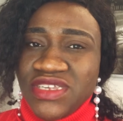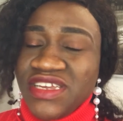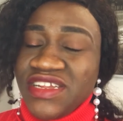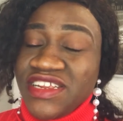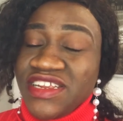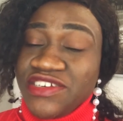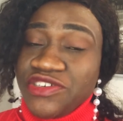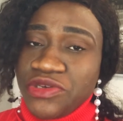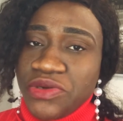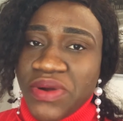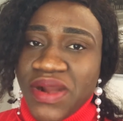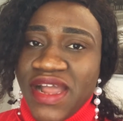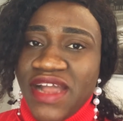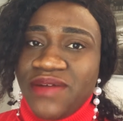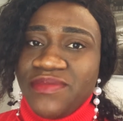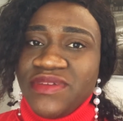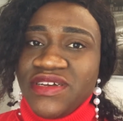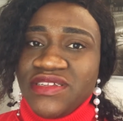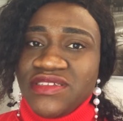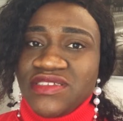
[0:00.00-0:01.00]
english
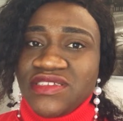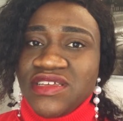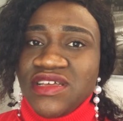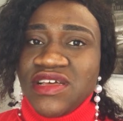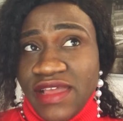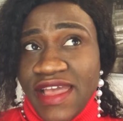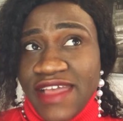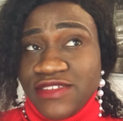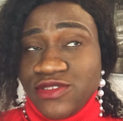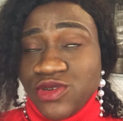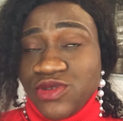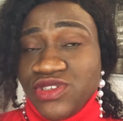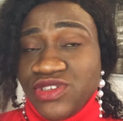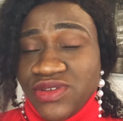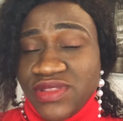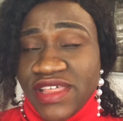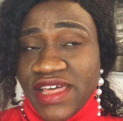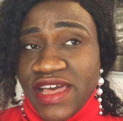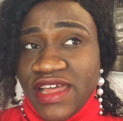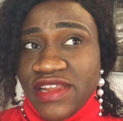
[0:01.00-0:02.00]
requirements i told
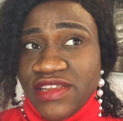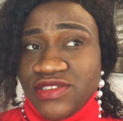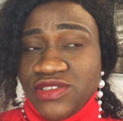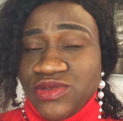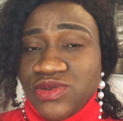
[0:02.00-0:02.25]
you that